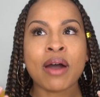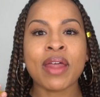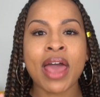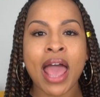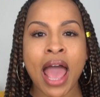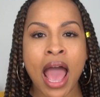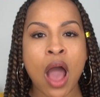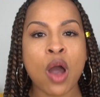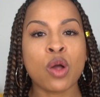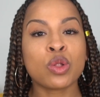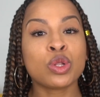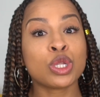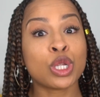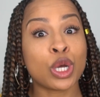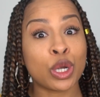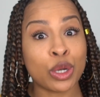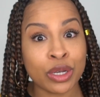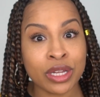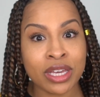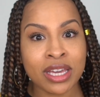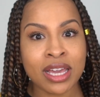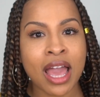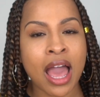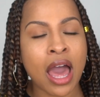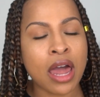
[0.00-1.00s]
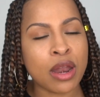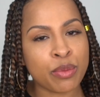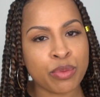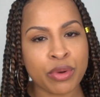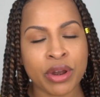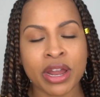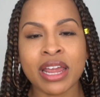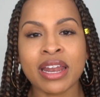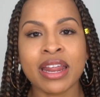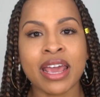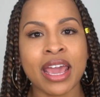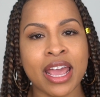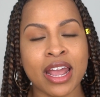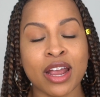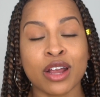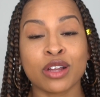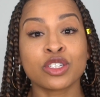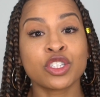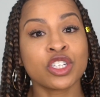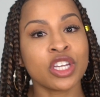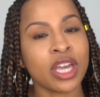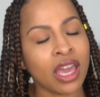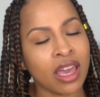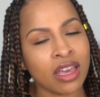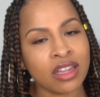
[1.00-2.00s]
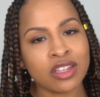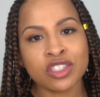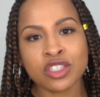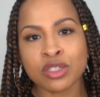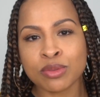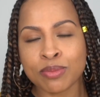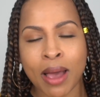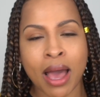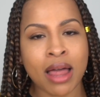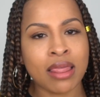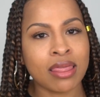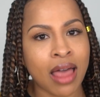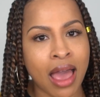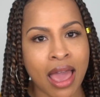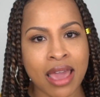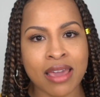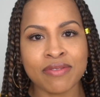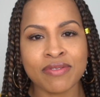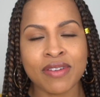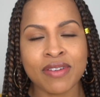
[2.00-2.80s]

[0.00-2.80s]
how learning how to braid hair changed my life.